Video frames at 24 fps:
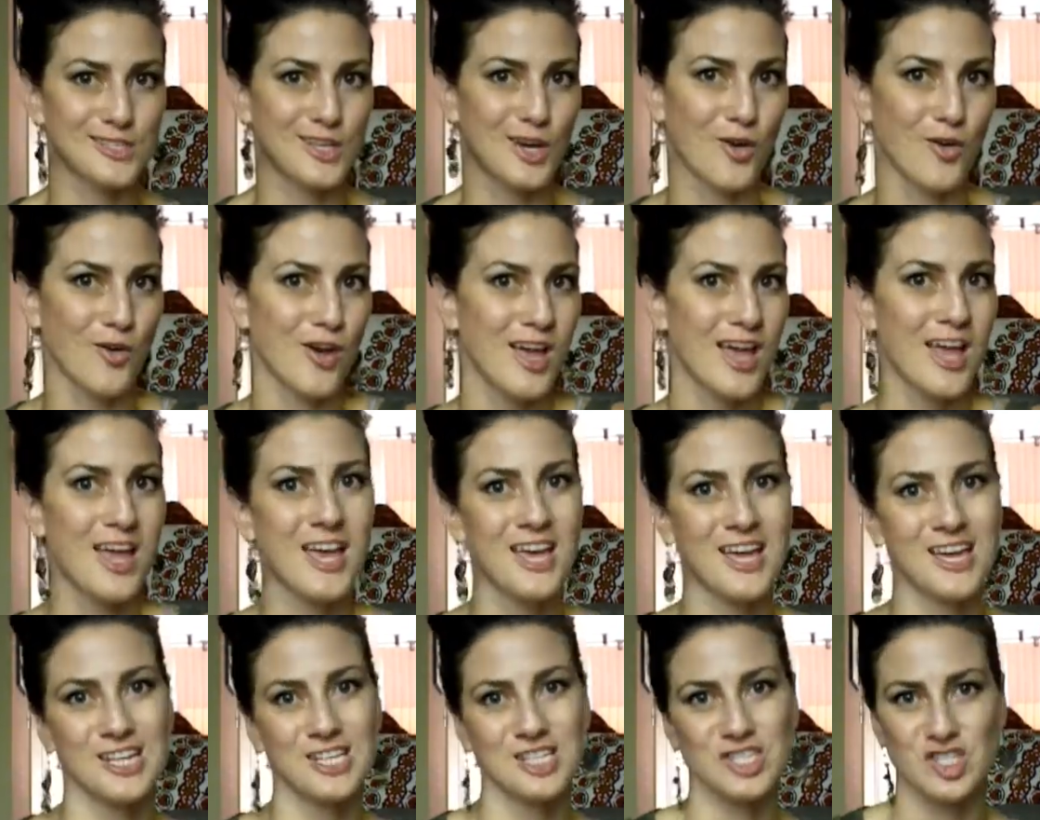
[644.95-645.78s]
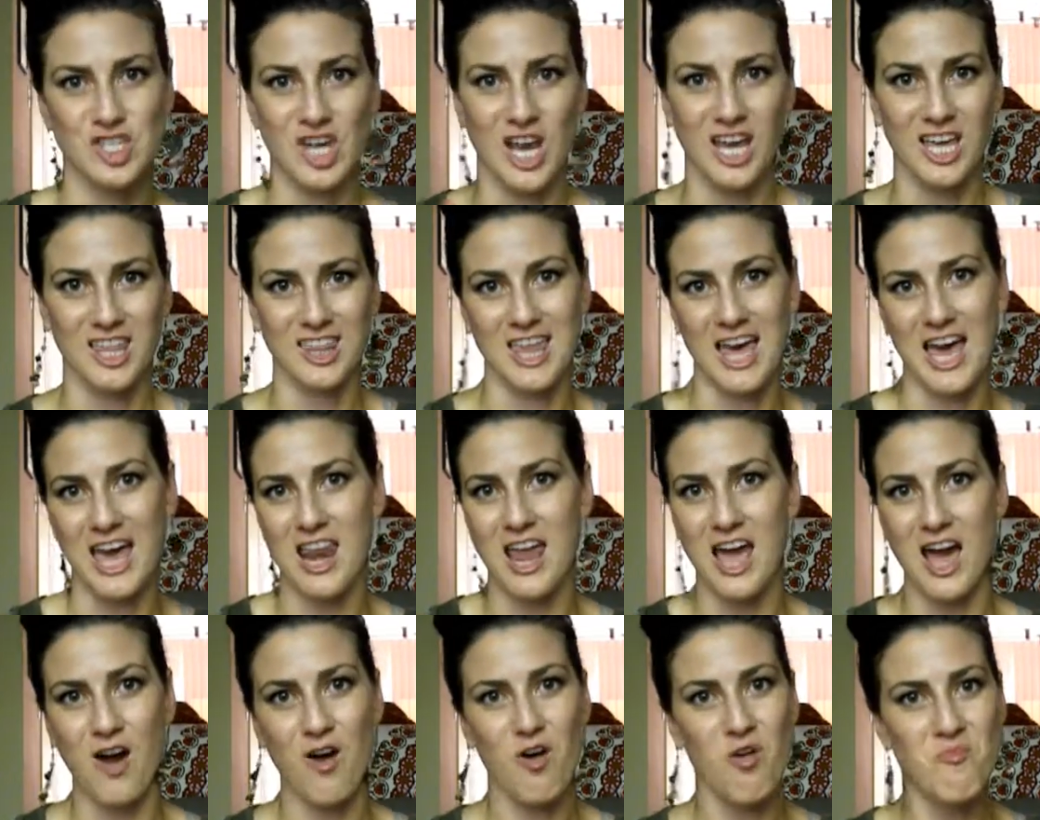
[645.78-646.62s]
So check that
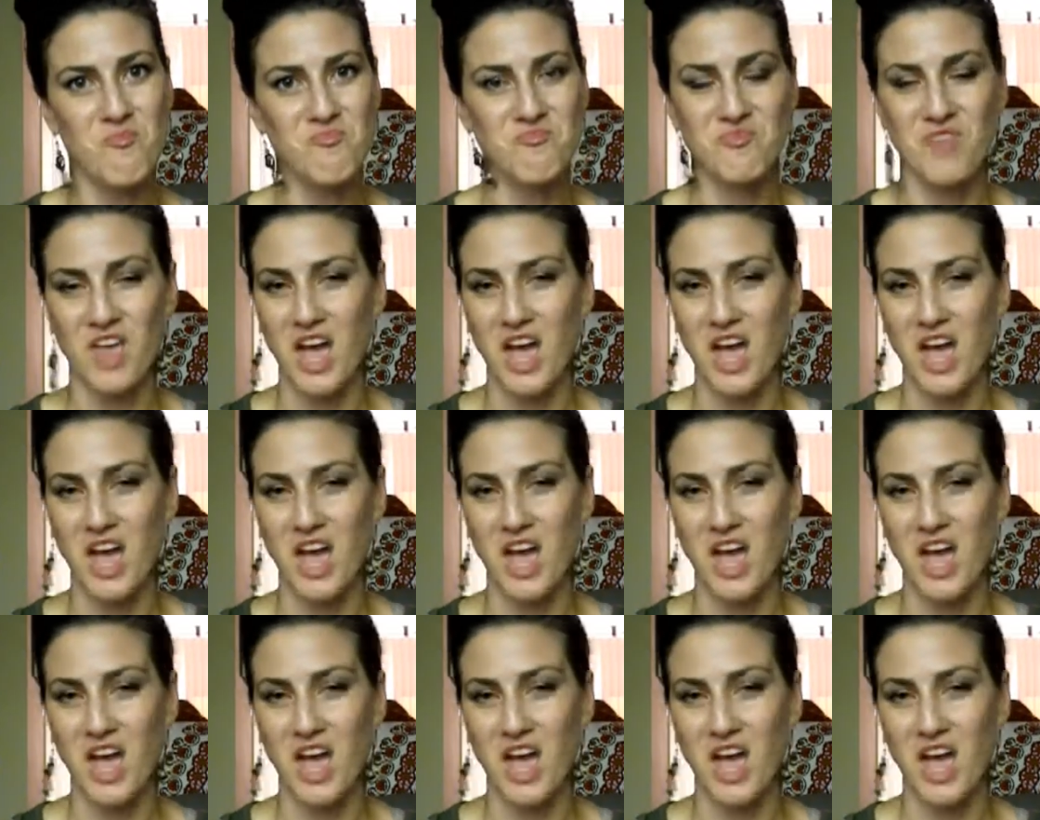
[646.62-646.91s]
out.